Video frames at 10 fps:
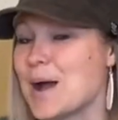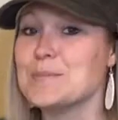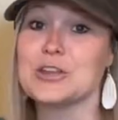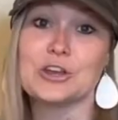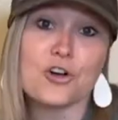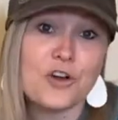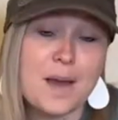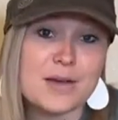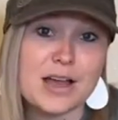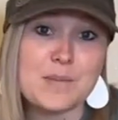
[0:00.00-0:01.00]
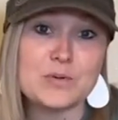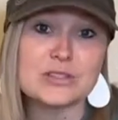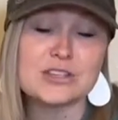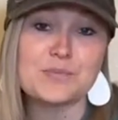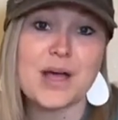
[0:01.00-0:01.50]
I'm gonna go grab a
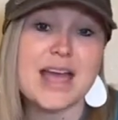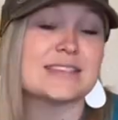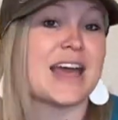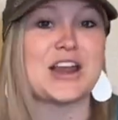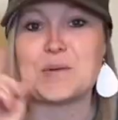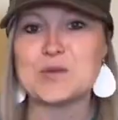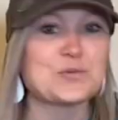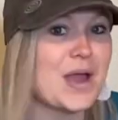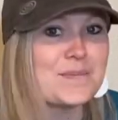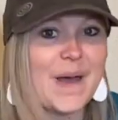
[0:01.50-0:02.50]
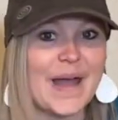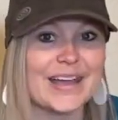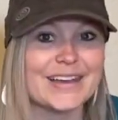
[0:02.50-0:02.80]
couple supplies and I'll be right back.